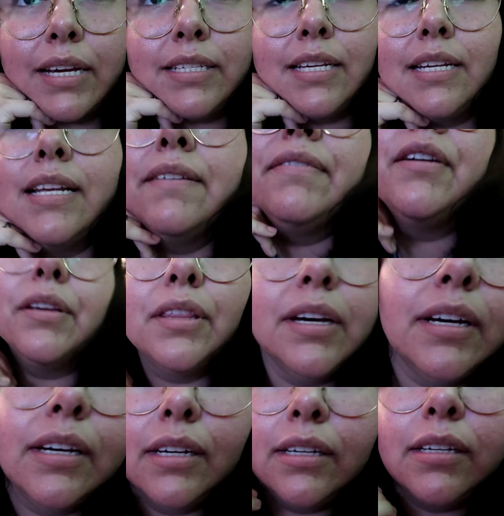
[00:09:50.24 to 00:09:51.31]
I did give her
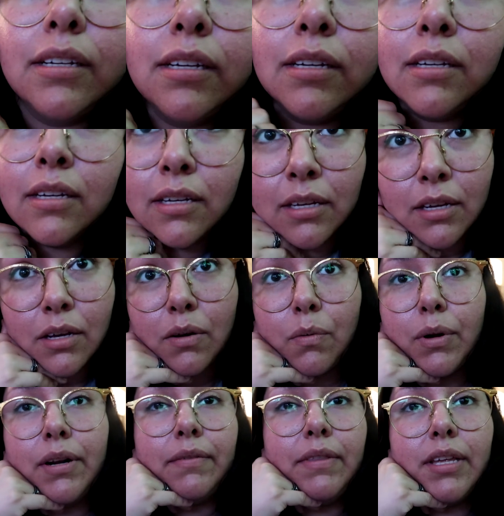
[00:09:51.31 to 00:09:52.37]
the
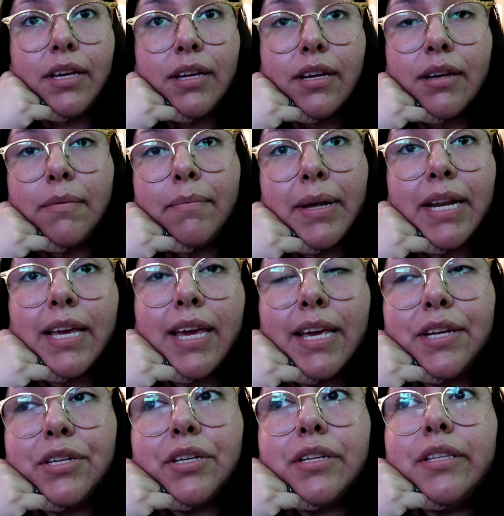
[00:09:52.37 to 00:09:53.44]
one of the
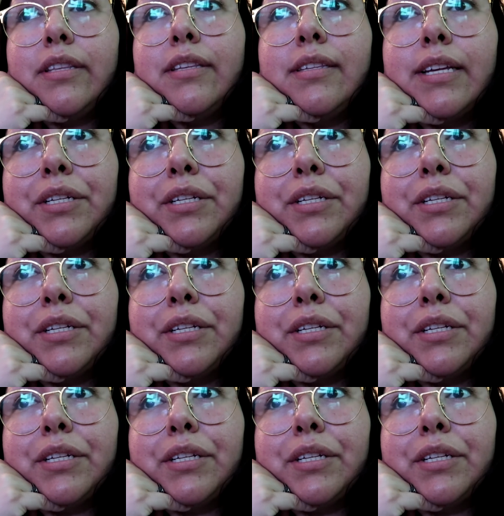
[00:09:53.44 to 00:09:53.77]
medications